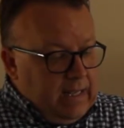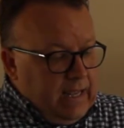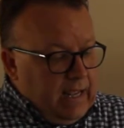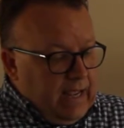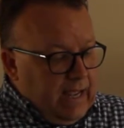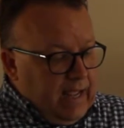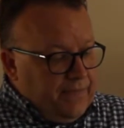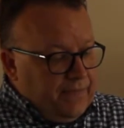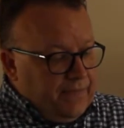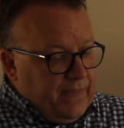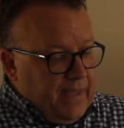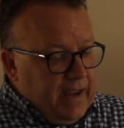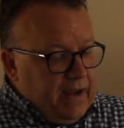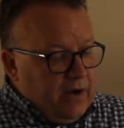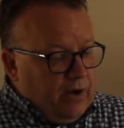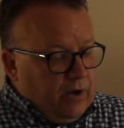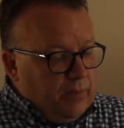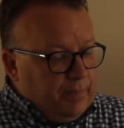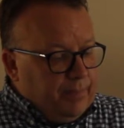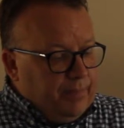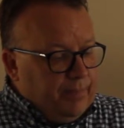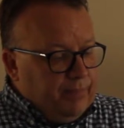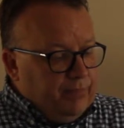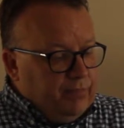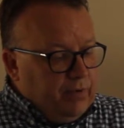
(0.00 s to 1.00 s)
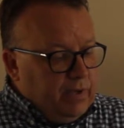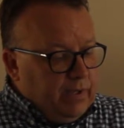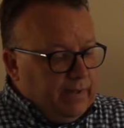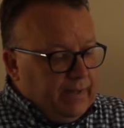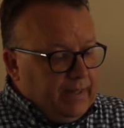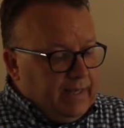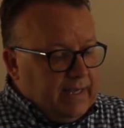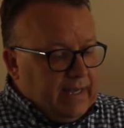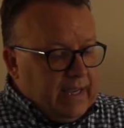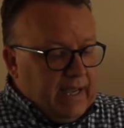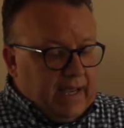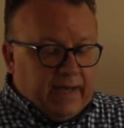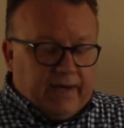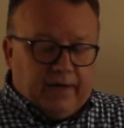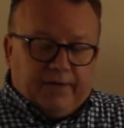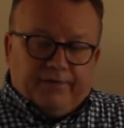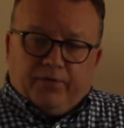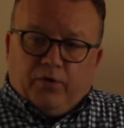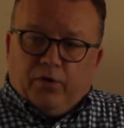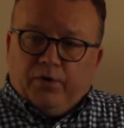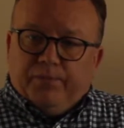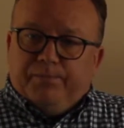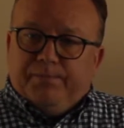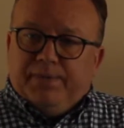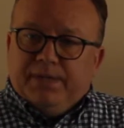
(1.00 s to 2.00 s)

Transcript: and they are really kind of on